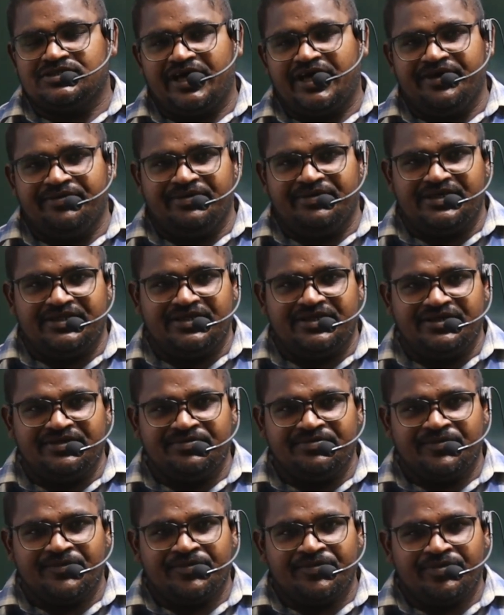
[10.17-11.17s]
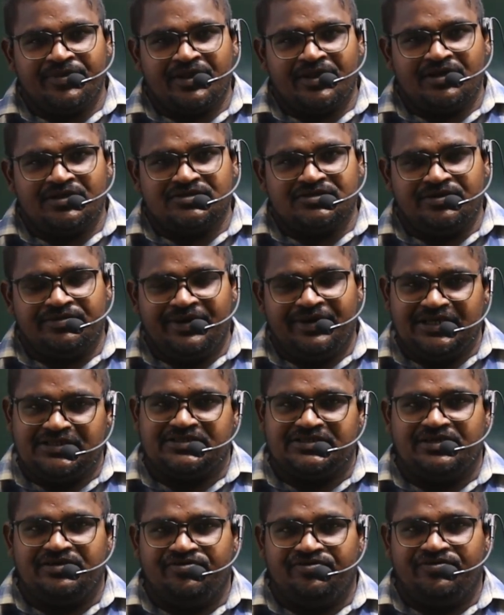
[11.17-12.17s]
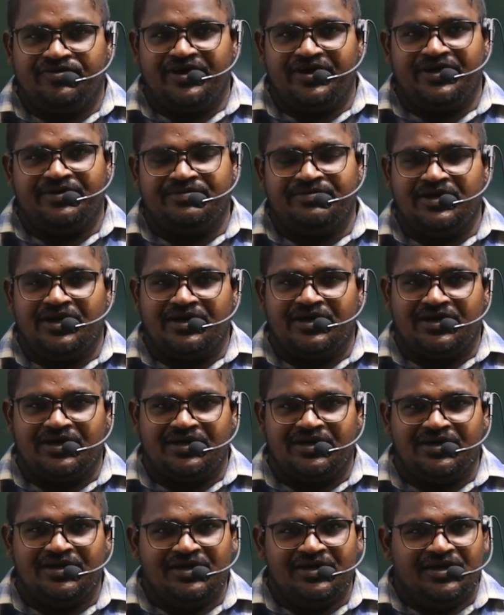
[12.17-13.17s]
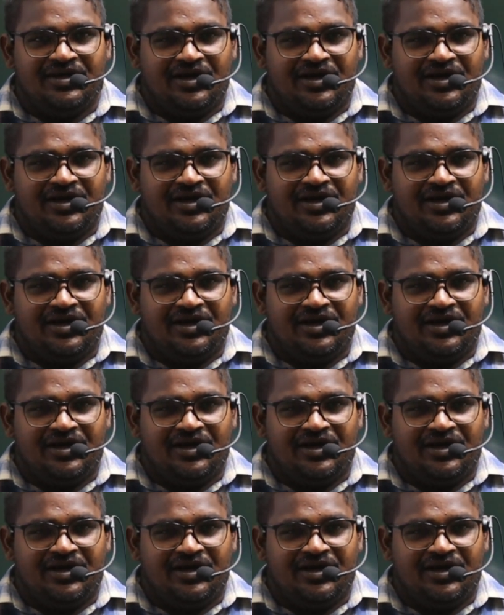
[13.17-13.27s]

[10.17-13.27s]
Sai So myself, I am Dr.